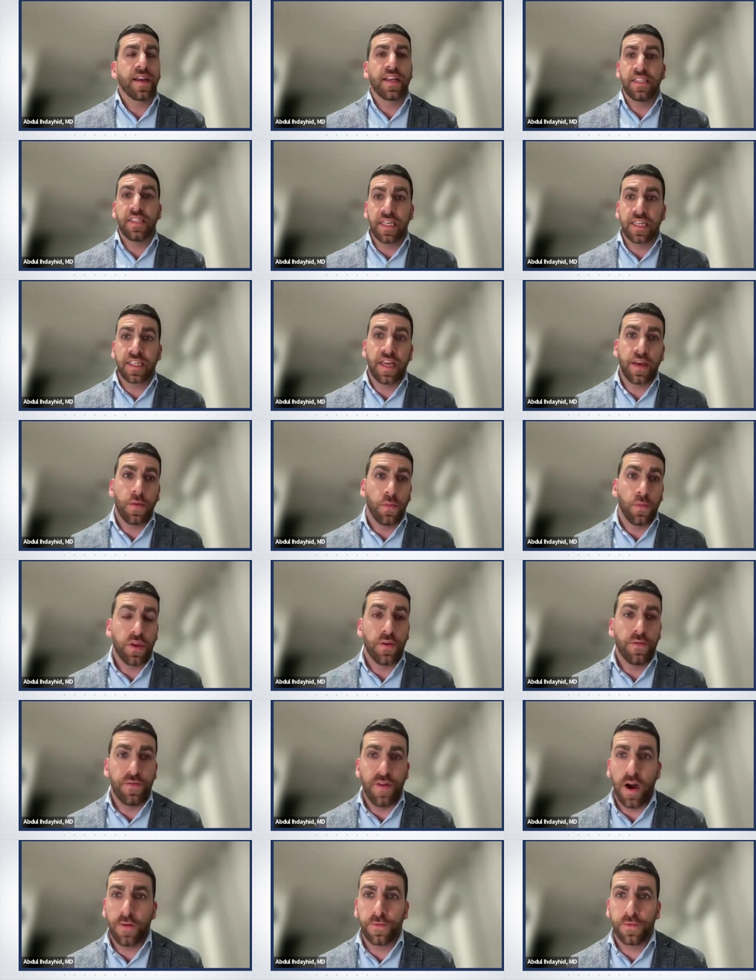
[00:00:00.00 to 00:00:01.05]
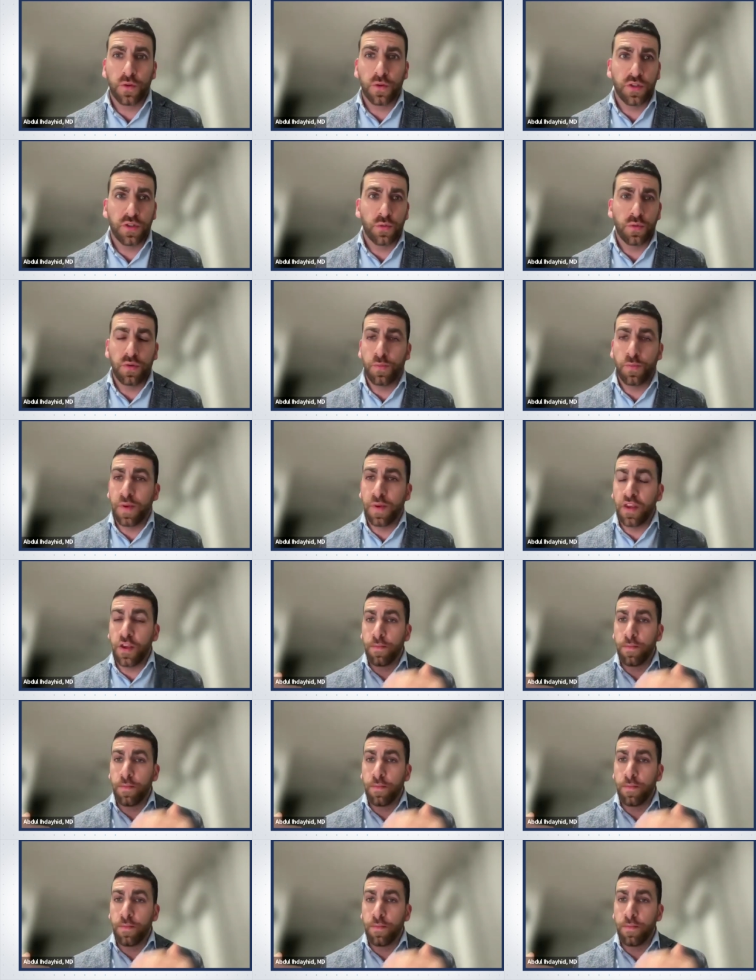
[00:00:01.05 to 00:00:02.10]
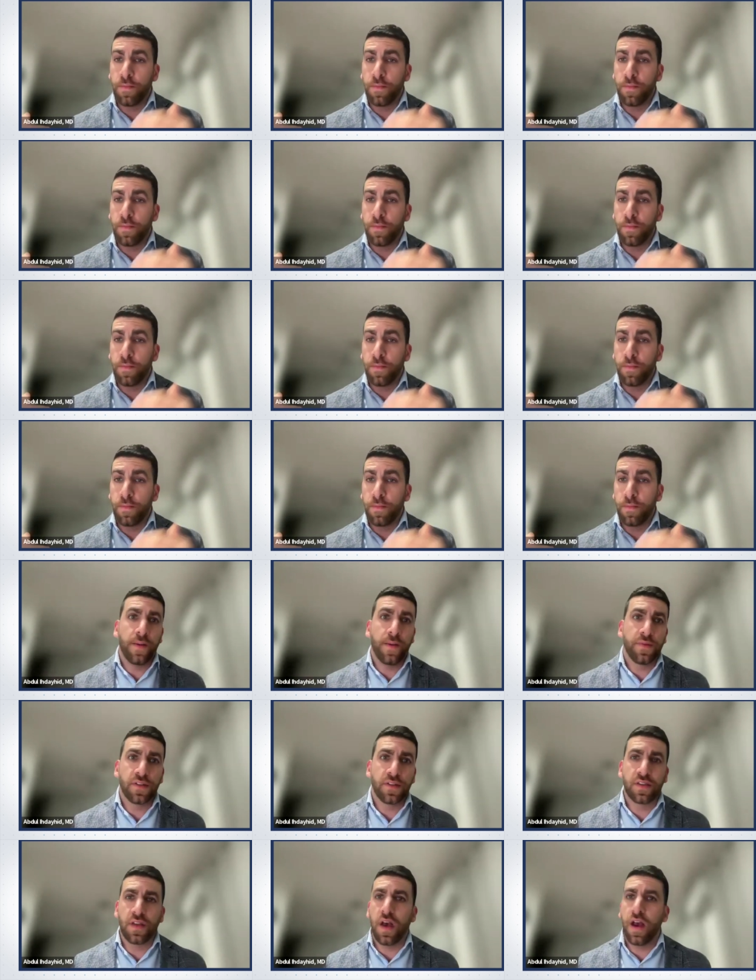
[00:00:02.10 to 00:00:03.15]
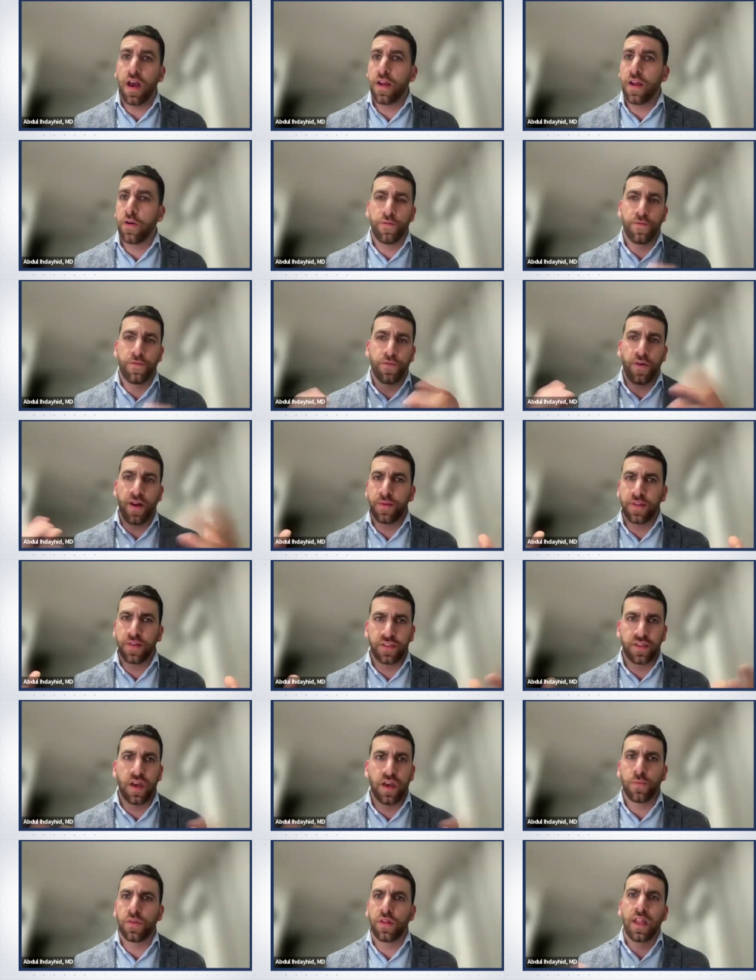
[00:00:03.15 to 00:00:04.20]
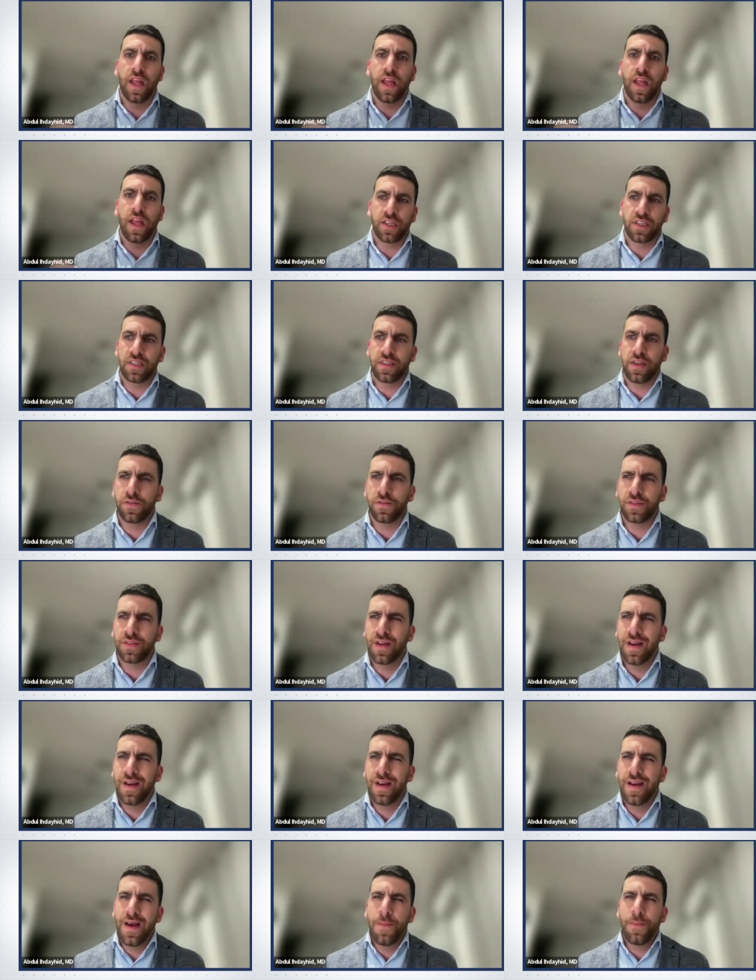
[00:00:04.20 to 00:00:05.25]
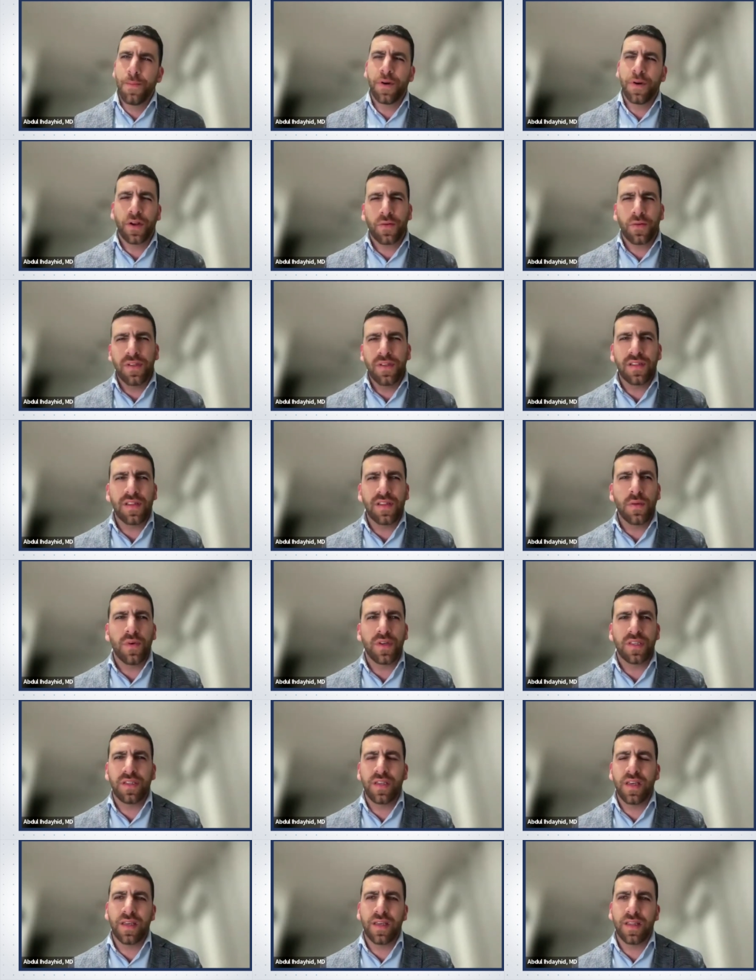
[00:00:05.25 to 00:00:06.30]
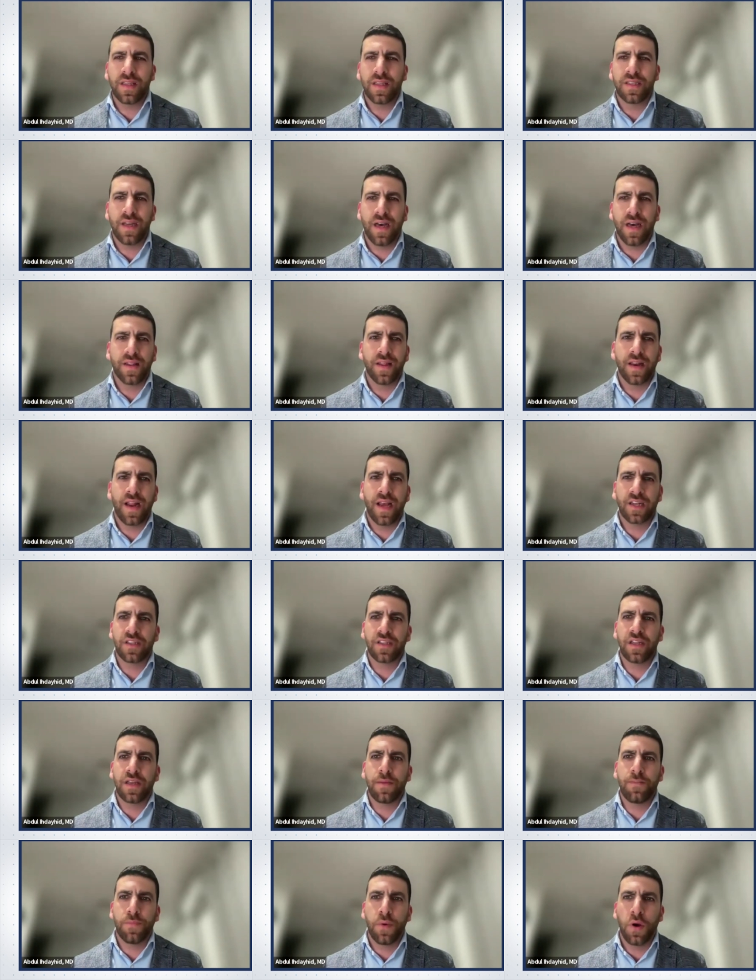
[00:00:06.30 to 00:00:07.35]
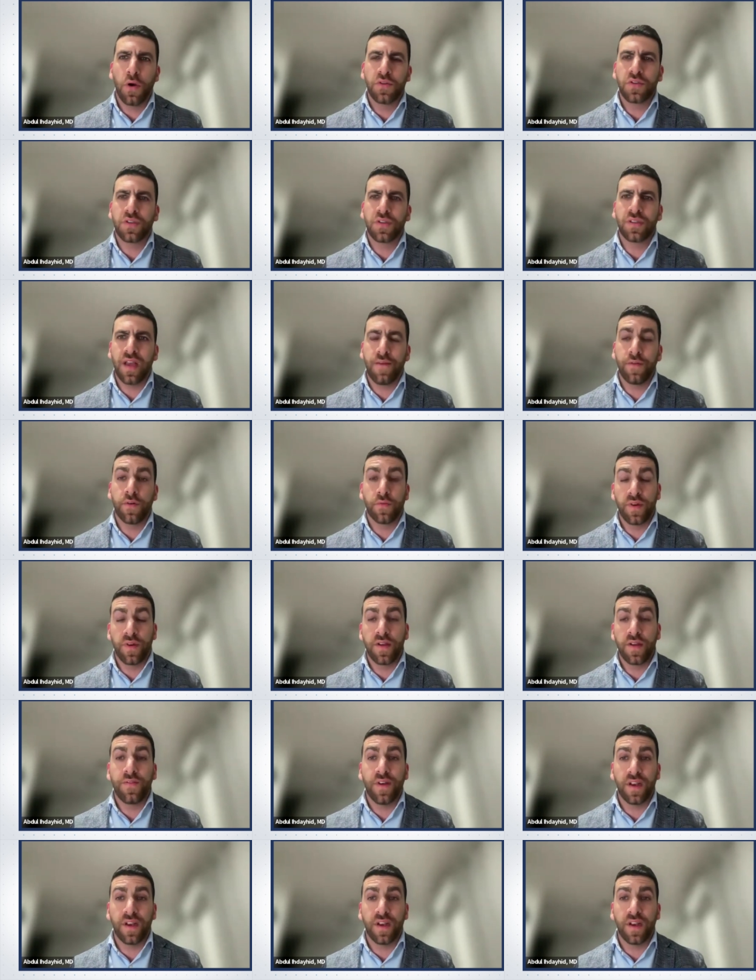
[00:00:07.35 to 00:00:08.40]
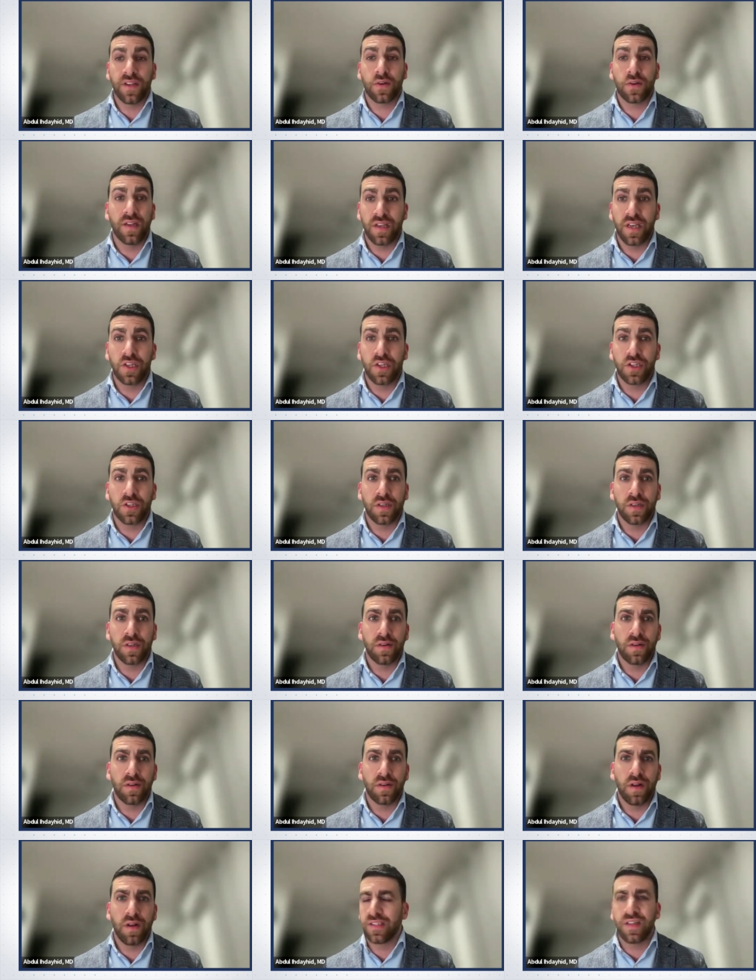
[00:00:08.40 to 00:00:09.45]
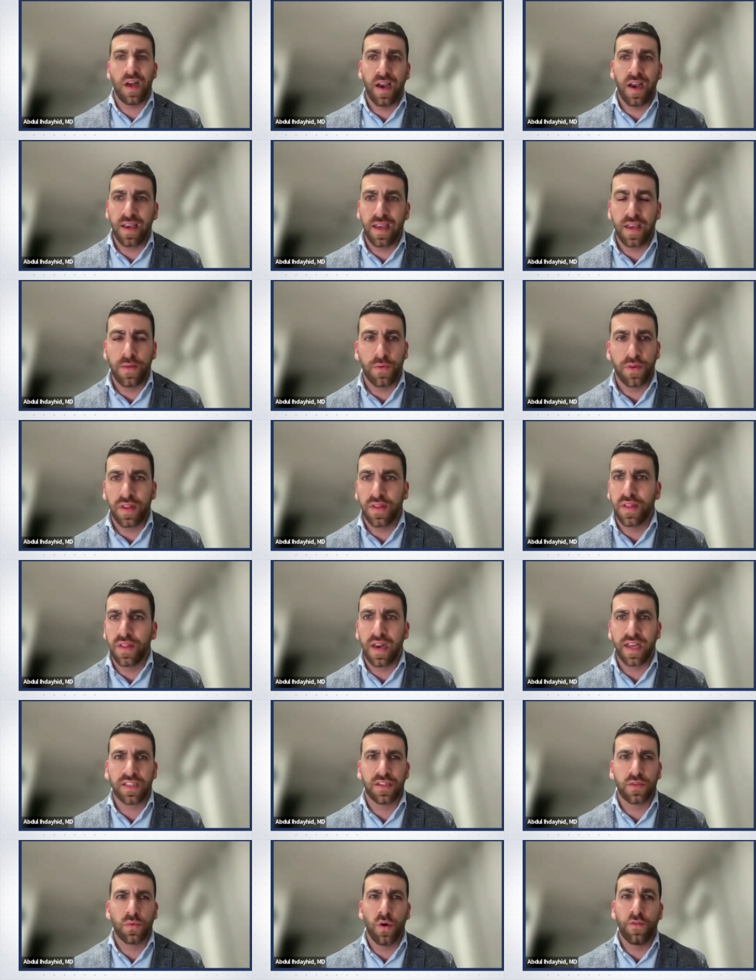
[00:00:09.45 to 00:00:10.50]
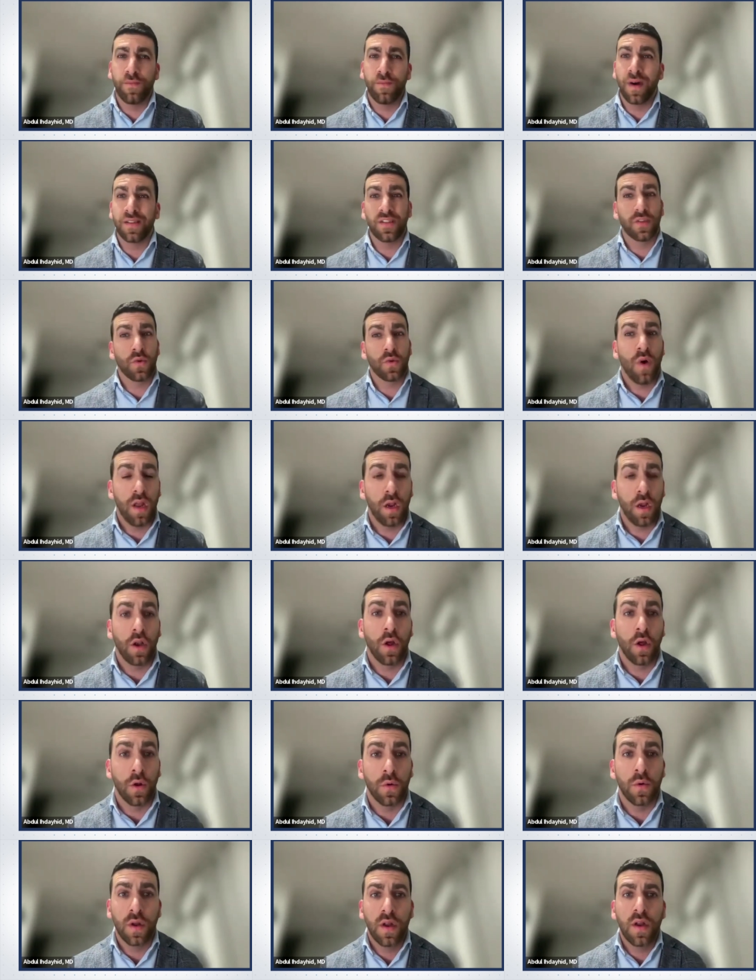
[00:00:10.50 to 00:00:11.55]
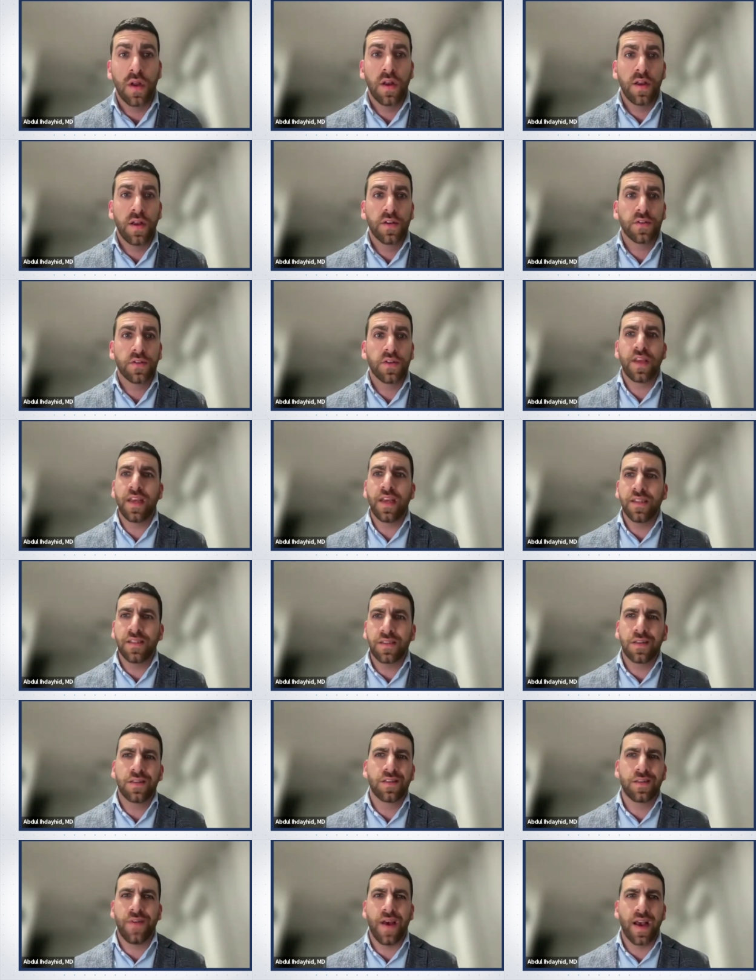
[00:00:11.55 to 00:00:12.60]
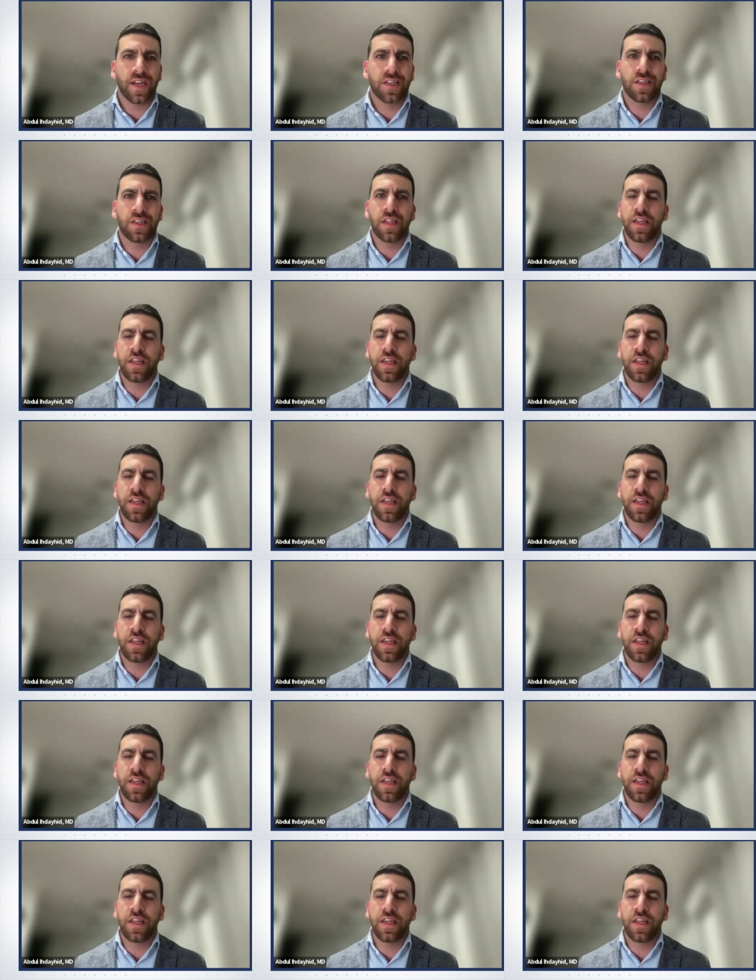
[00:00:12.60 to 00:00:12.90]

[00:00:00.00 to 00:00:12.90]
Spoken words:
dictate what your valve choice would be. You might choose a lower frame design or a frame design with large cells. But increasingly, we're seeing in the data that actually post-TAVR revascularization, as in i.e. within the next 12 months, is quite low. So the incidence of actually